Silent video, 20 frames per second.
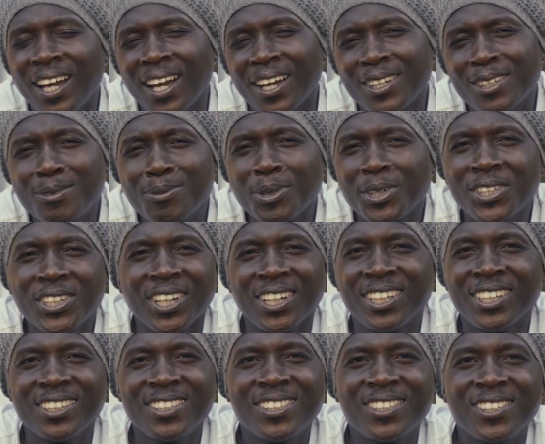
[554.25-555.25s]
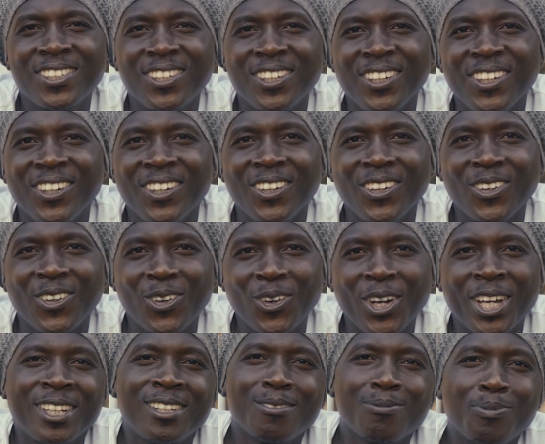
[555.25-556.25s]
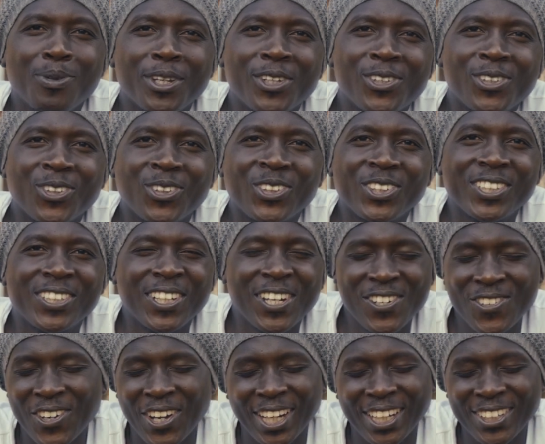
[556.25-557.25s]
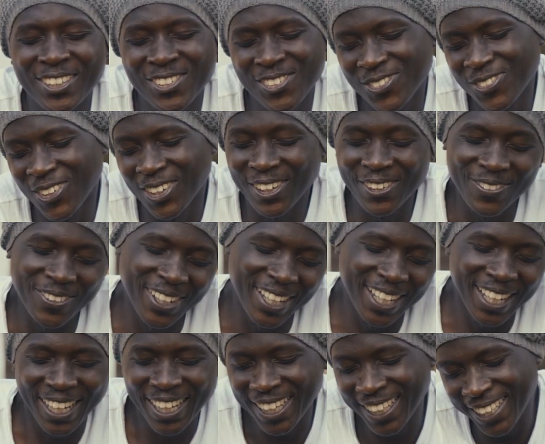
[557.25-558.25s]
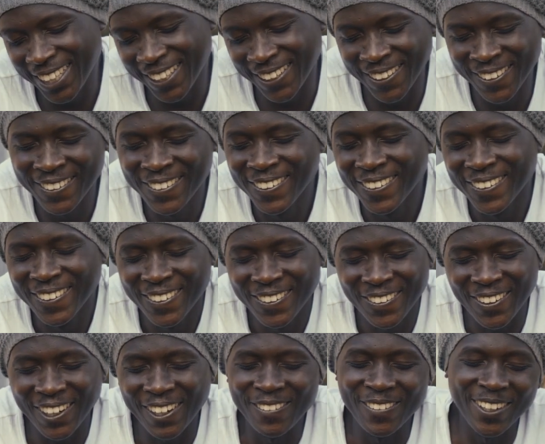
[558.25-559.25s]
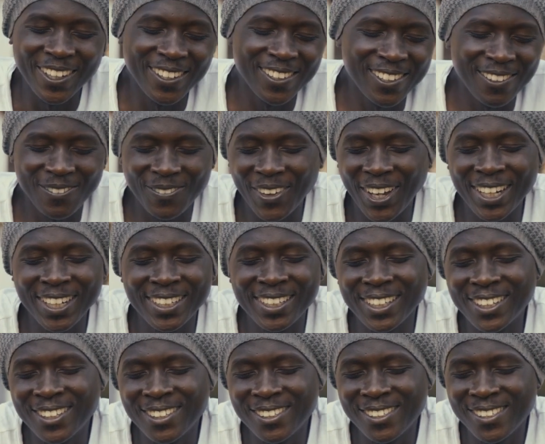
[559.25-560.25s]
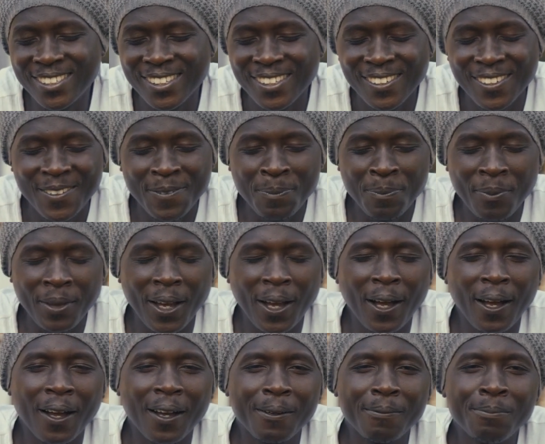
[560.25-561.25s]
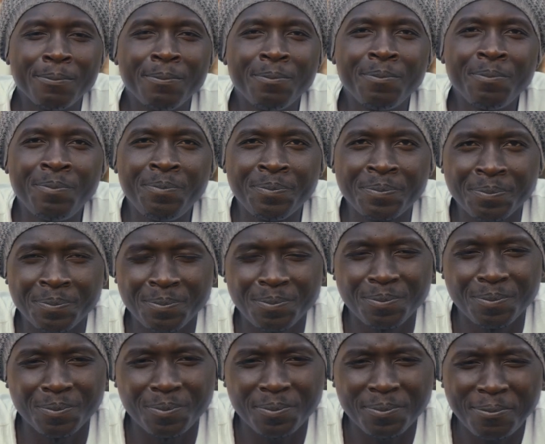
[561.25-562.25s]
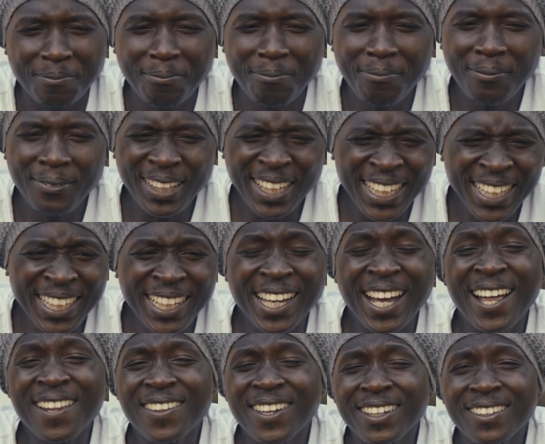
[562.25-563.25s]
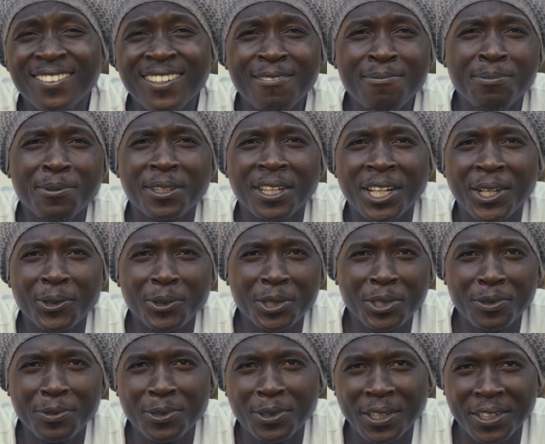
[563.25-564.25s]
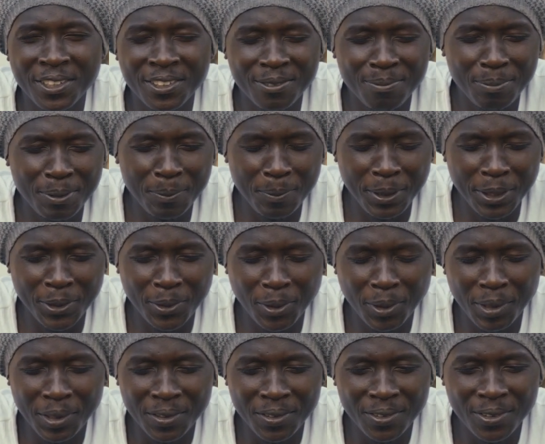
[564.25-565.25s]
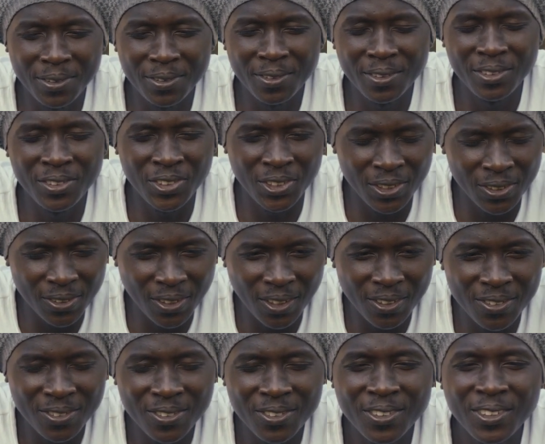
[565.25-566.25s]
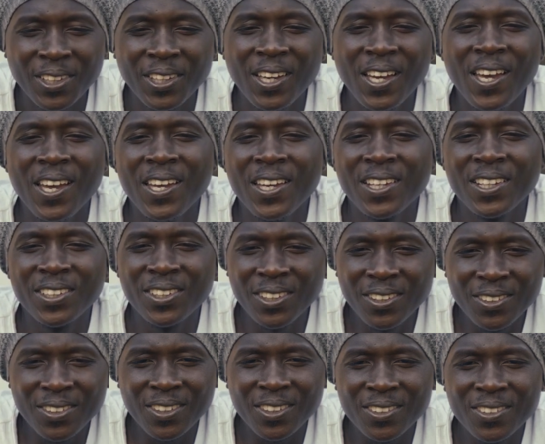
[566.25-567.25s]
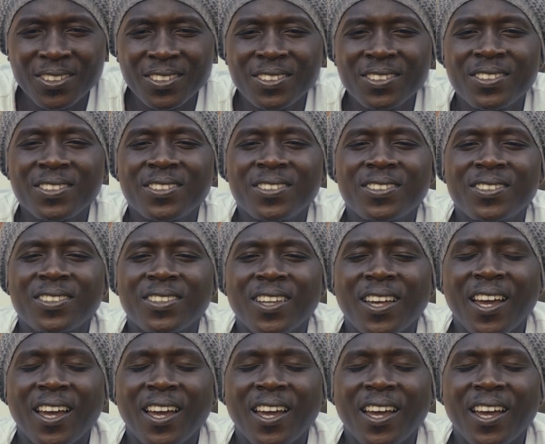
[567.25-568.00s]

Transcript: specialist, or a special generalist, whatever the semantics. The other example that I'll give you that is biblical is Jesus. Jesus'